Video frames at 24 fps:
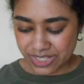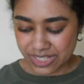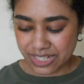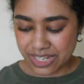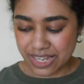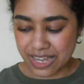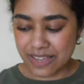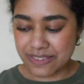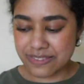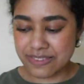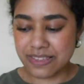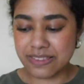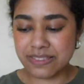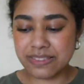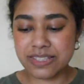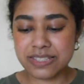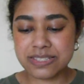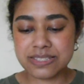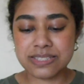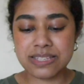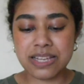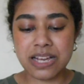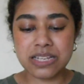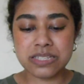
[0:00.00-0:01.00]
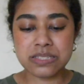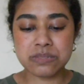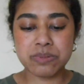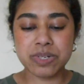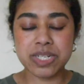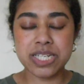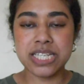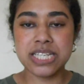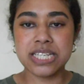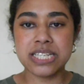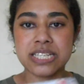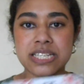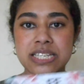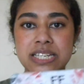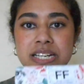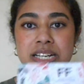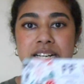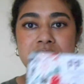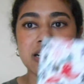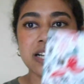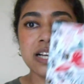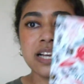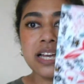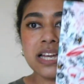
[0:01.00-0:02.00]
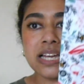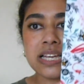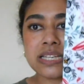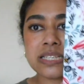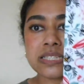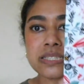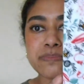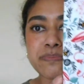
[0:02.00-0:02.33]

And then this last one here is